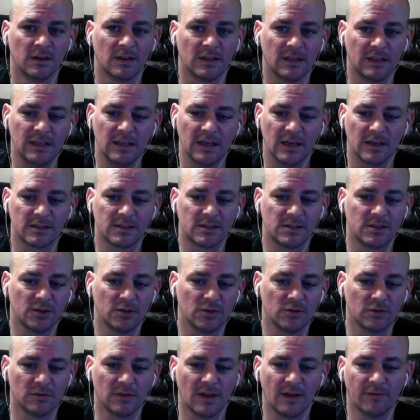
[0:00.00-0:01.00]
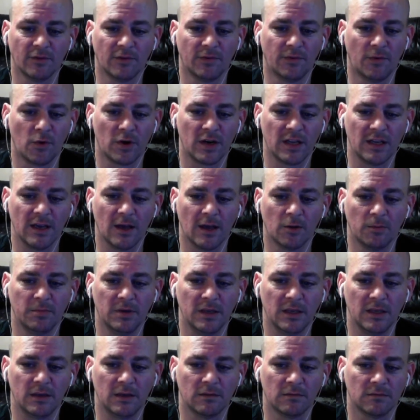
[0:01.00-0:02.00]
EX2, level 40
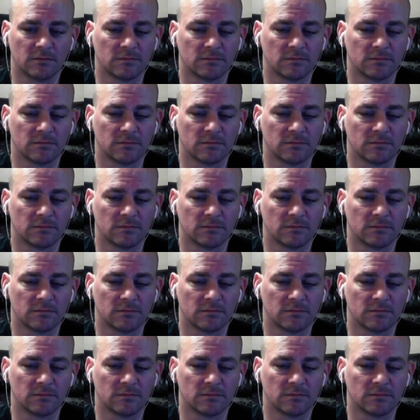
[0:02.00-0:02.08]
LB,